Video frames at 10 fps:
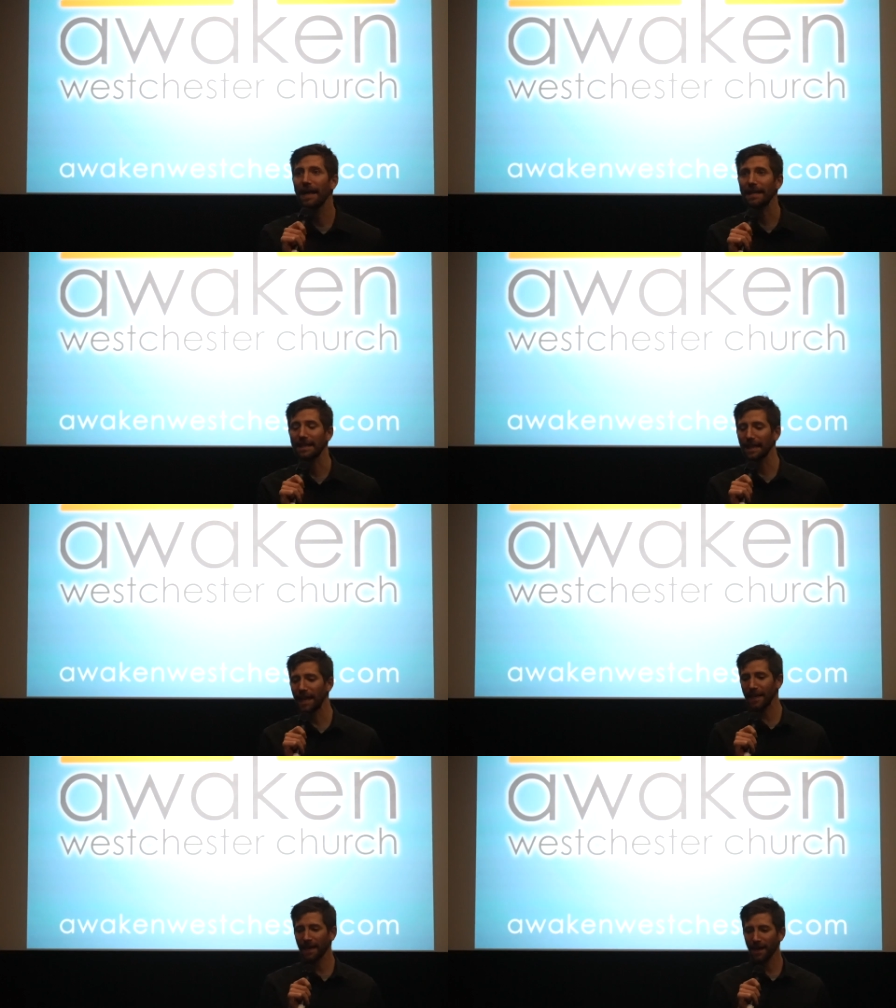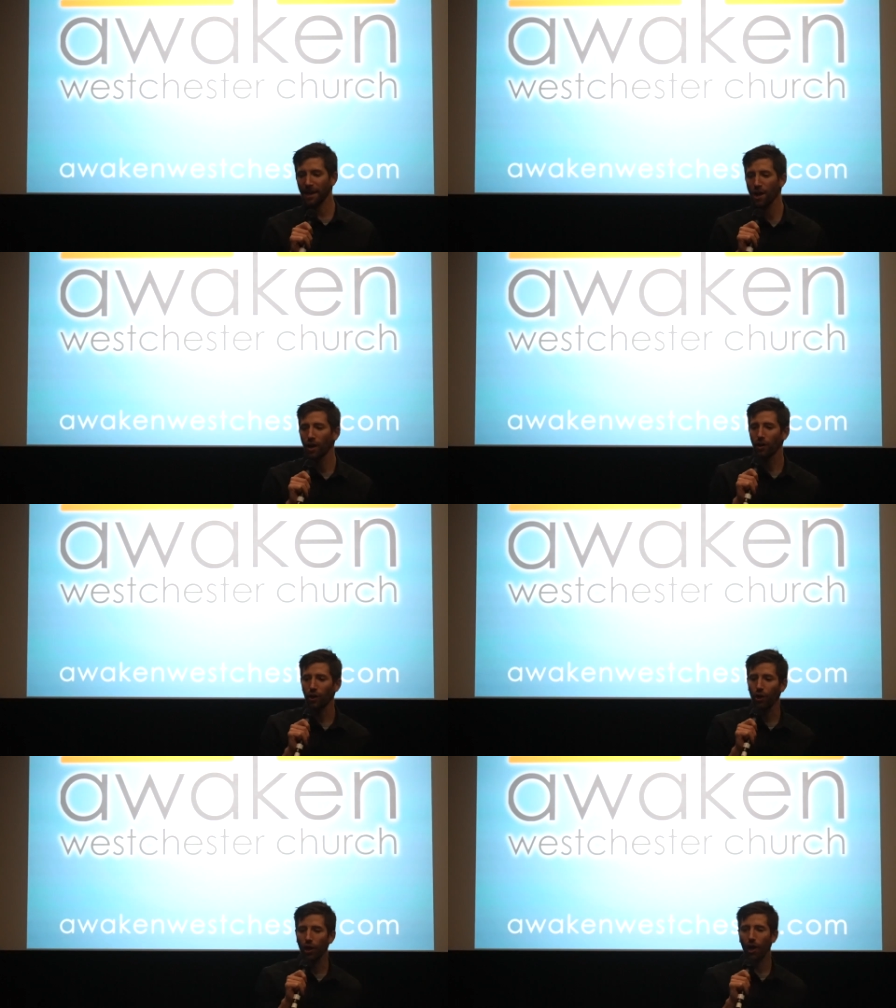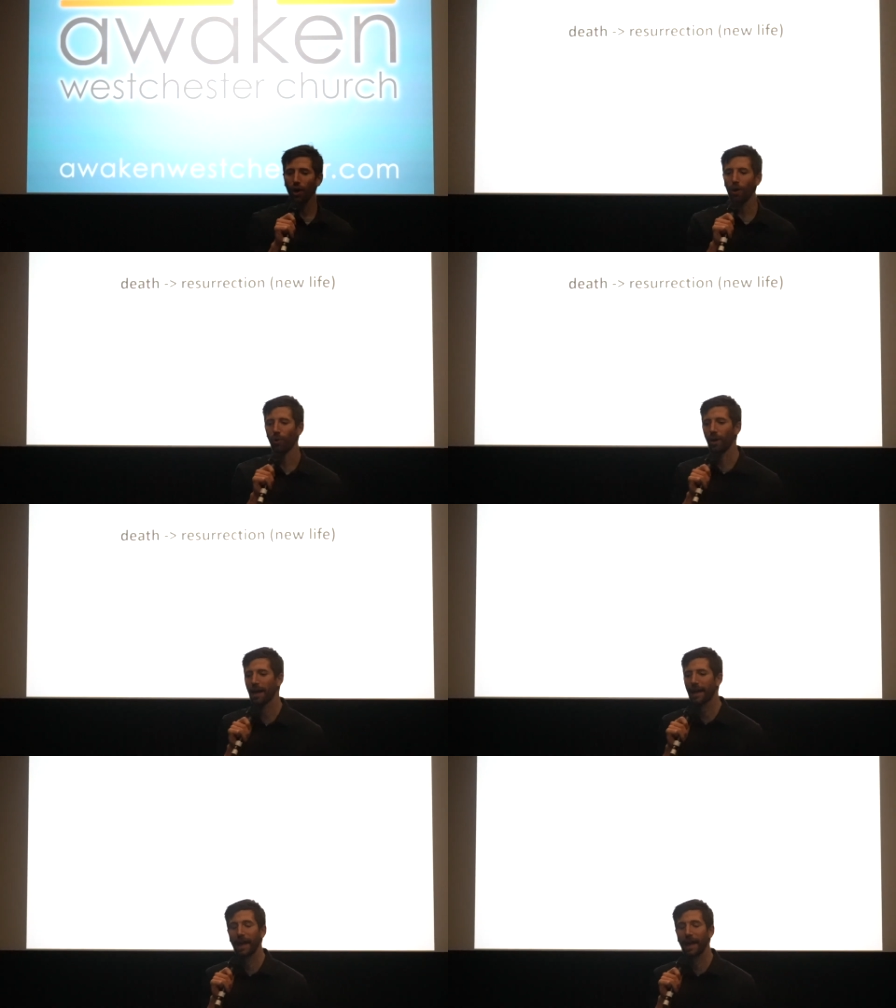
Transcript: Letting Go.